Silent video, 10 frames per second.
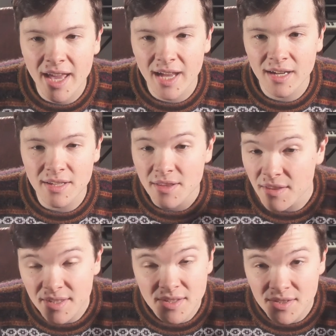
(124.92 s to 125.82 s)
And
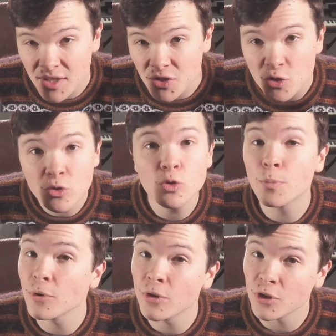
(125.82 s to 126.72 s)
this is a
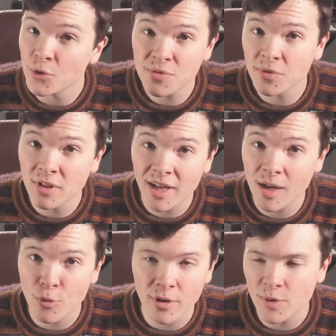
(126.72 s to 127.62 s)
super useful
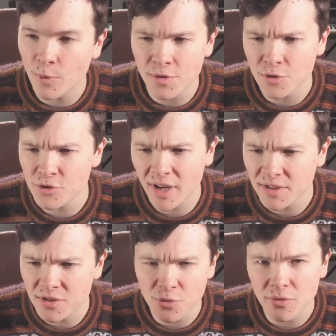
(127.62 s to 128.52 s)
library, whether you're
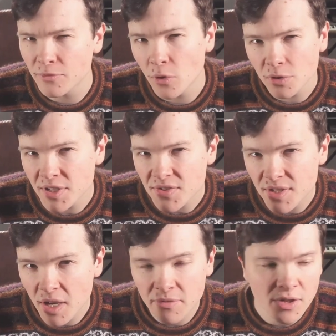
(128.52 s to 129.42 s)
trying to do Foley
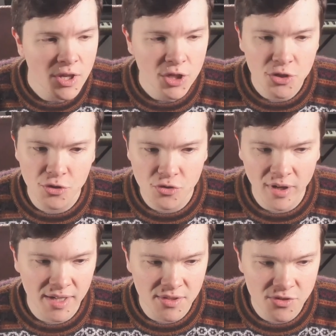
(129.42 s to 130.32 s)
stuff, you're
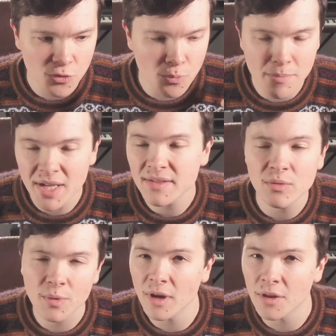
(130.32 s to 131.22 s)
trying to mix
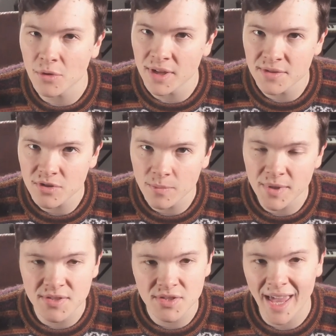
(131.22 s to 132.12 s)
it with other
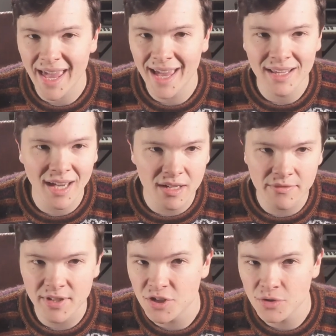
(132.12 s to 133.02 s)
instruments to add kind
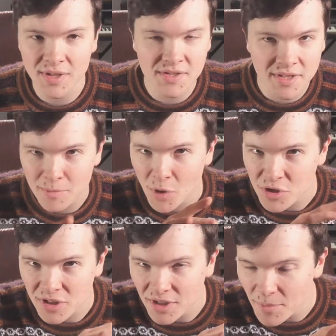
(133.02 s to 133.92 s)
of interesting
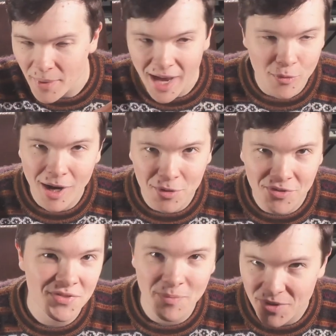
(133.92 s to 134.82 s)
motion in the background
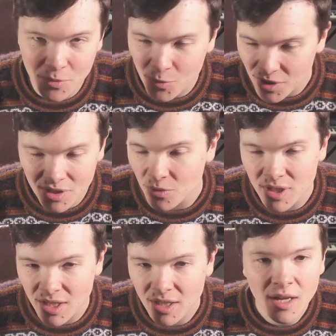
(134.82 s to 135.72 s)
of something really
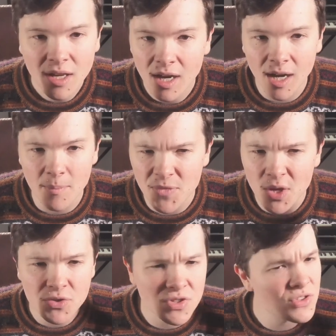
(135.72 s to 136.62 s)
unique.
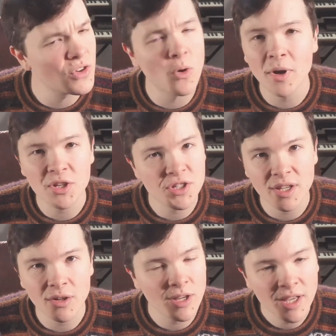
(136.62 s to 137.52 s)
There's so much
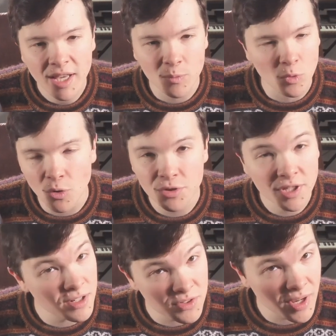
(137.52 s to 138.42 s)
here, and we're
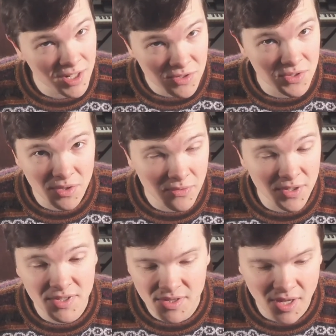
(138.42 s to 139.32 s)
only going to scratch the
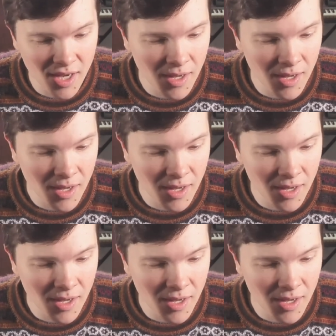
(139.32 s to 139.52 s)
surface.